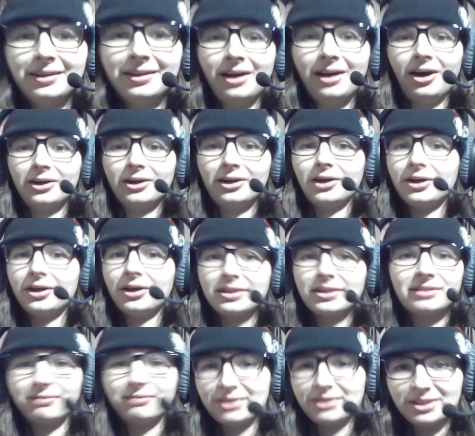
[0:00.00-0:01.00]
Our goddess
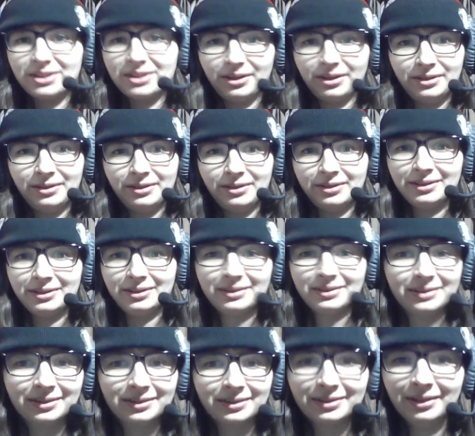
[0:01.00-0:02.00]
of the sun,
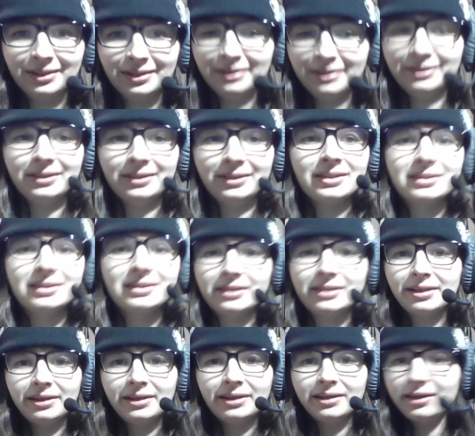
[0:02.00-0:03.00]

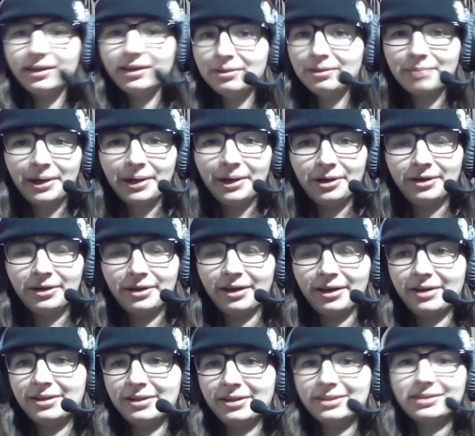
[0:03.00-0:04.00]
singing in
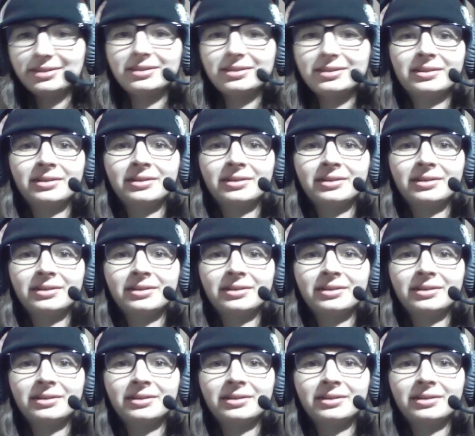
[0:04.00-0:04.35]
paradise,